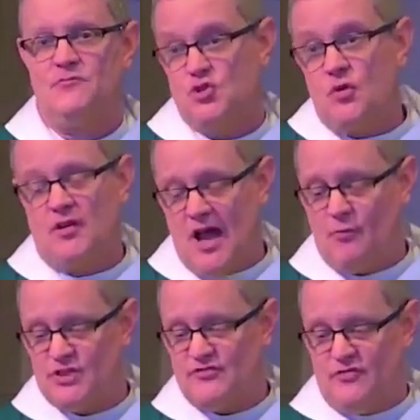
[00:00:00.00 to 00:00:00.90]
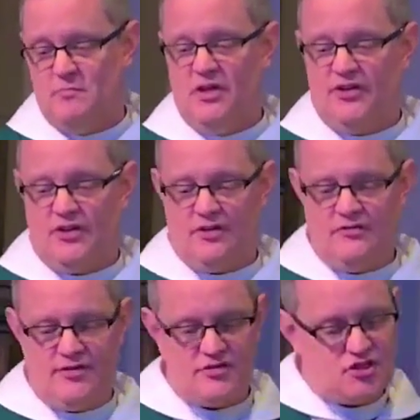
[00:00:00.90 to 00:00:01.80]
Sure, a lot was familiar.
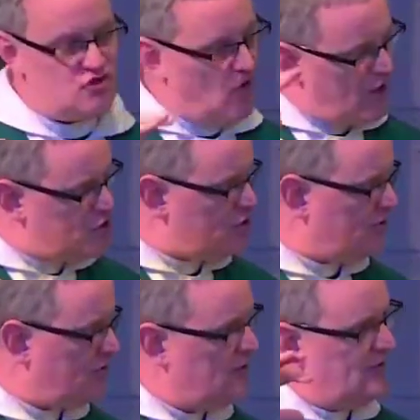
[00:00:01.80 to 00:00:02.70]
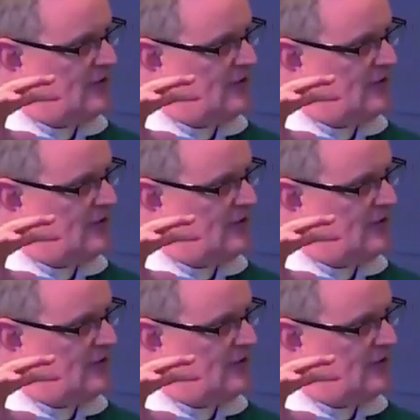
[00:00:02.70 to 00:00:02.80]
The structure